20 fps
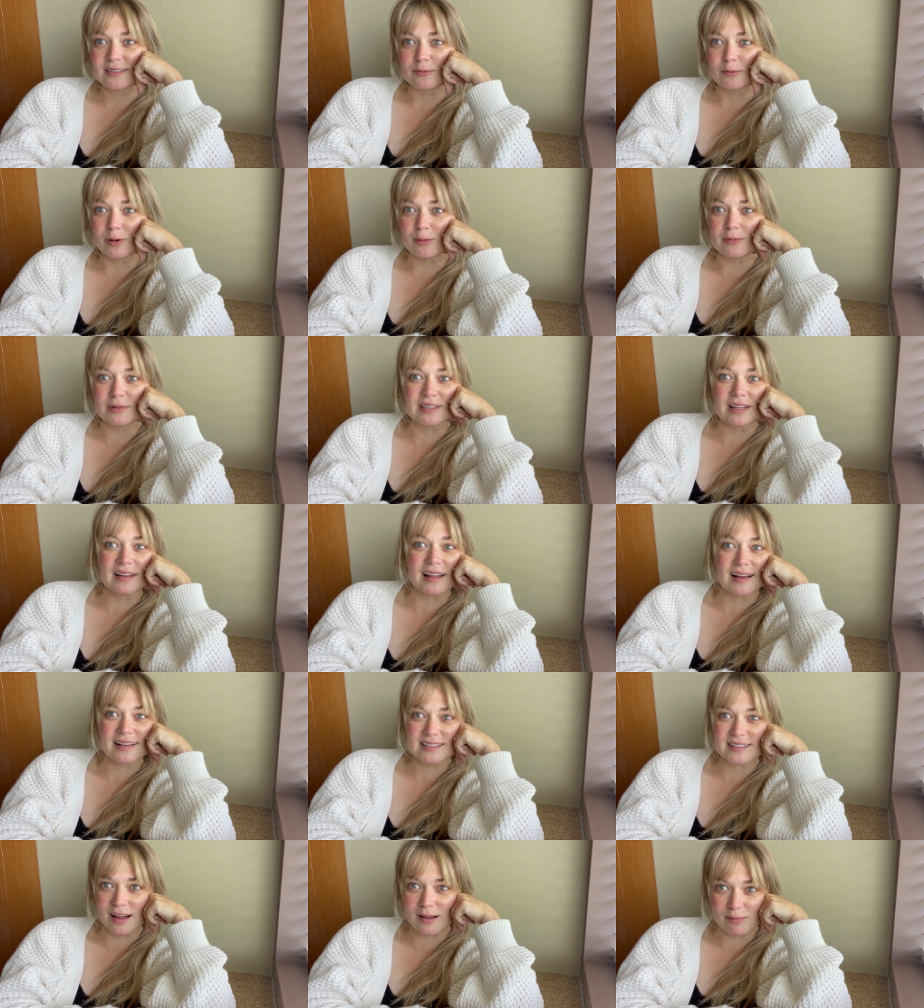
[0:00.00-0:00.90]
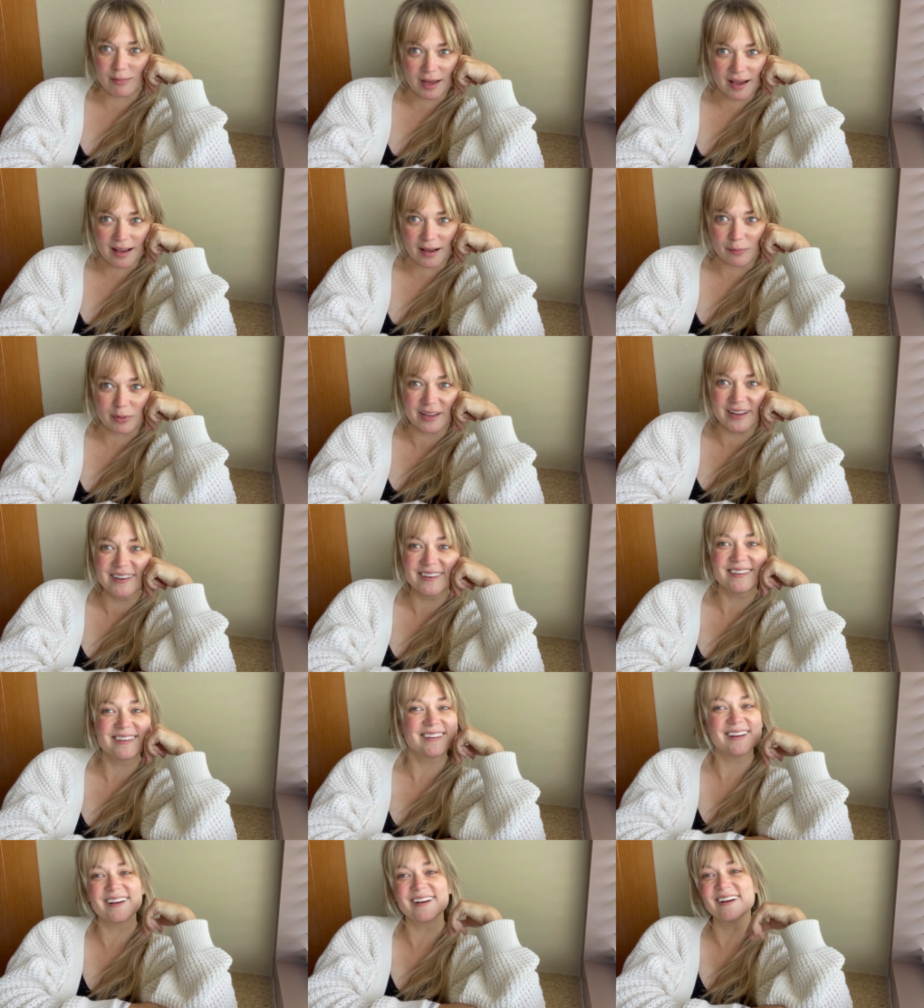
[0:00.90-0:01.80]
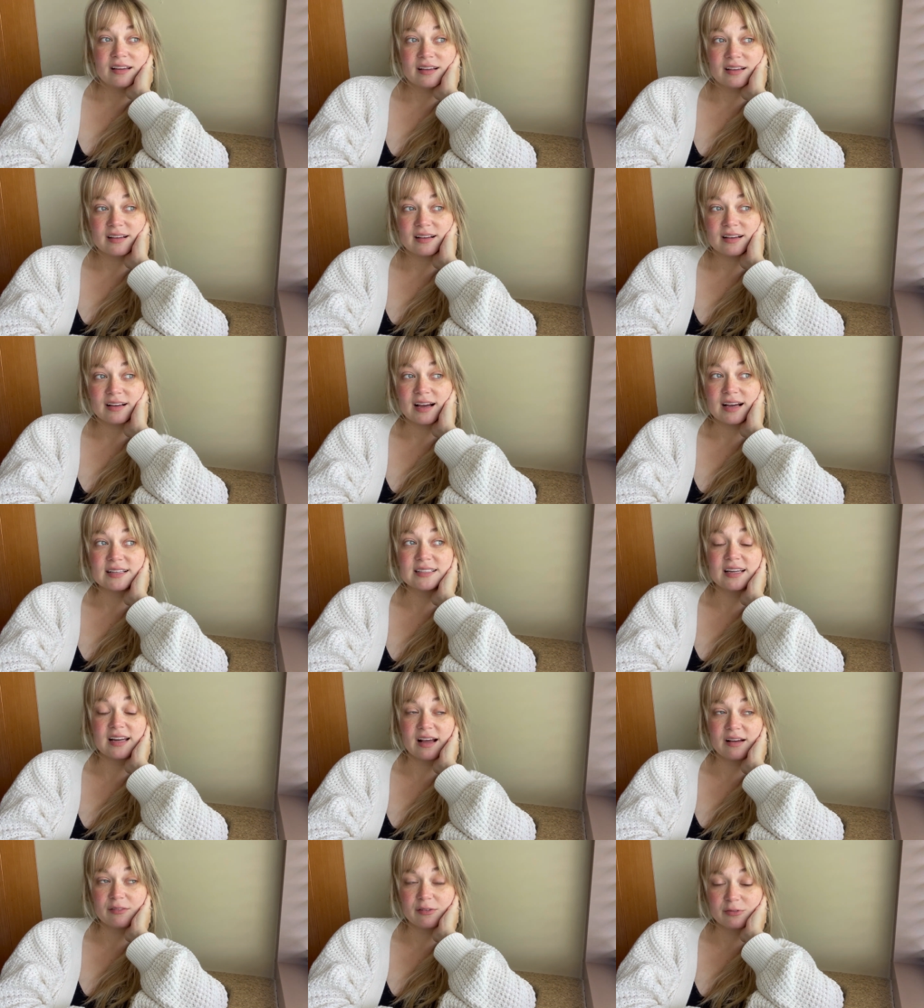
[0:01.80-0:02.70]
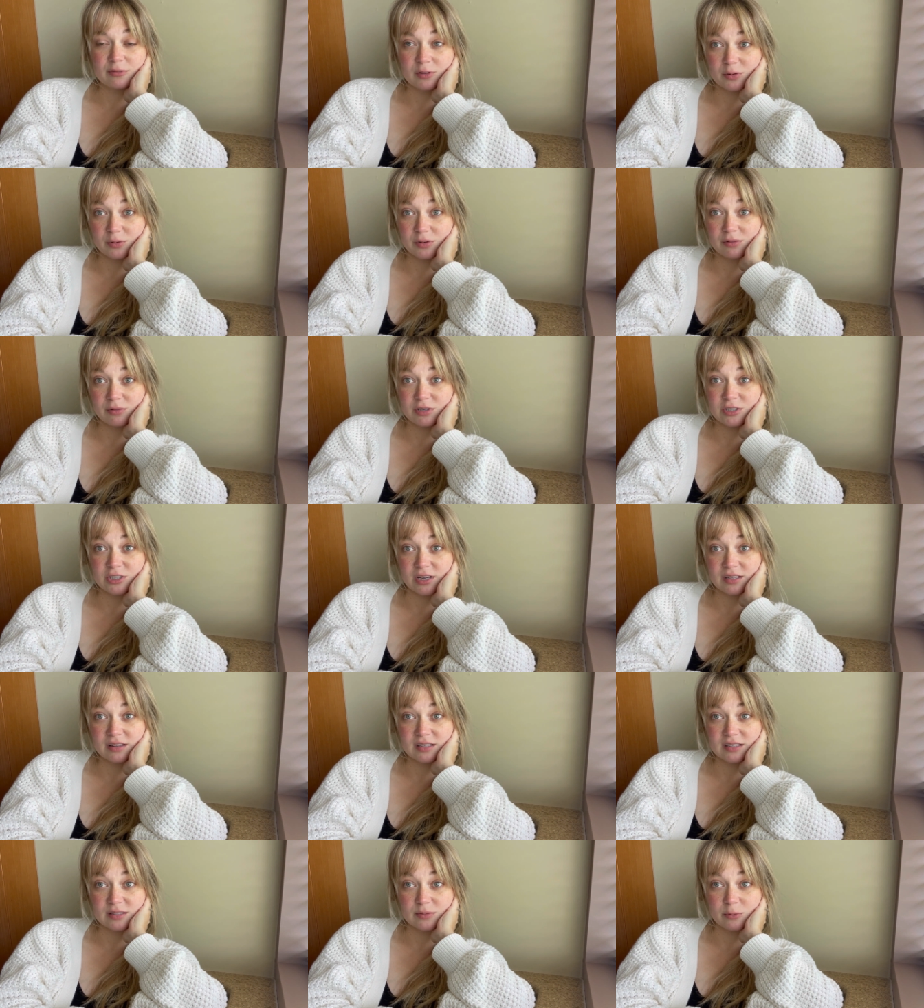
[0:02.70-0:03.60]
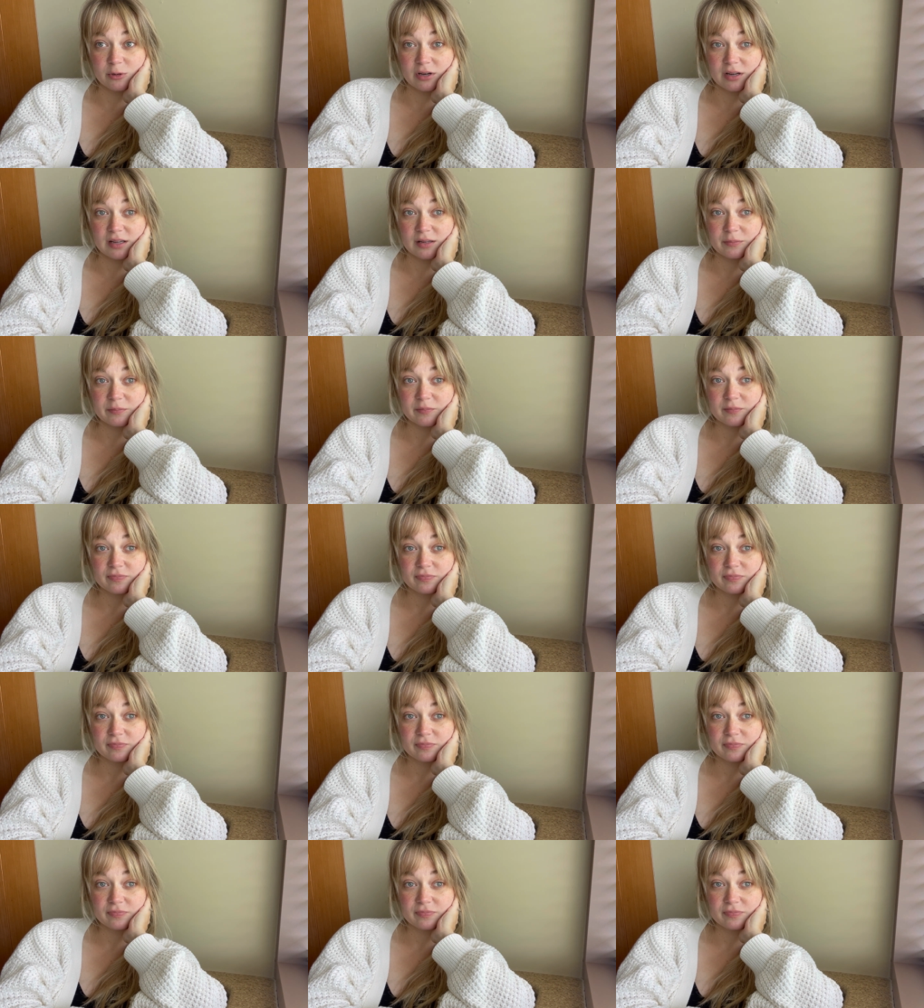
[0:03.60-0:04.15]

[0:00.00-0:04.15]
When was the last time that happened? I did have a fluid recheck this morning.